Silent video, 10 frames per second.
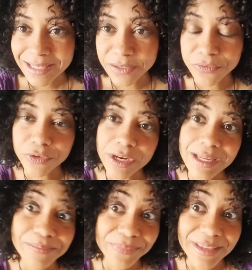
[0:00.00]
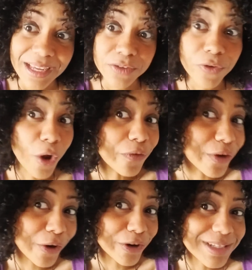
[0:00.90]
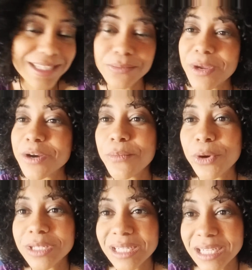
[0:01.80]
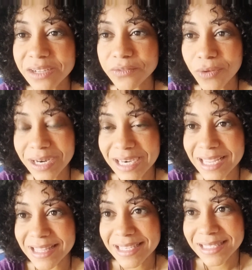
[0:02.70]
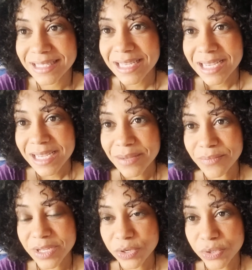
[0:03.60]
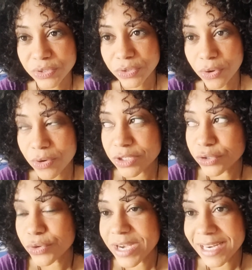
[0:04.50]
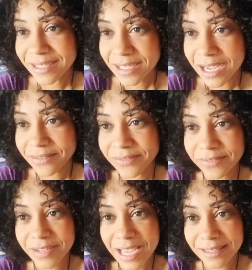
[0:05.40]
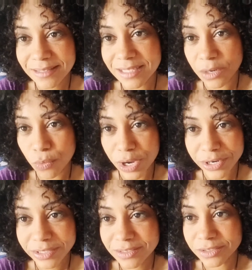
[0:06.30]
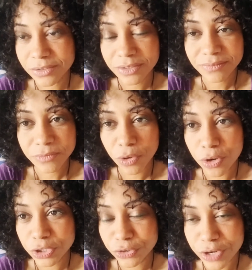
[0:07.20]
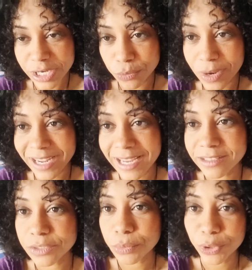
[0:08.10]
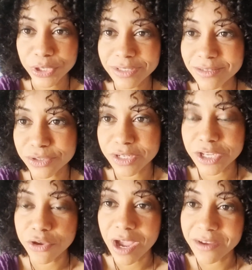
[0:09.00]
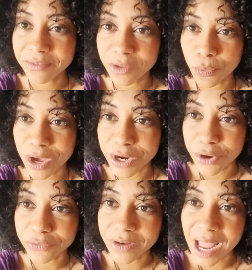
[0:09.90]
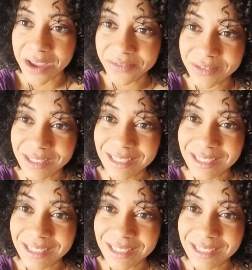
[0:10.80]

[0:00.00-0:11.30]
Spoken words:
So fully, of course, it's very important to have one like this, because always you need have extra water, so always you need one empty bottle, so can you have the water of life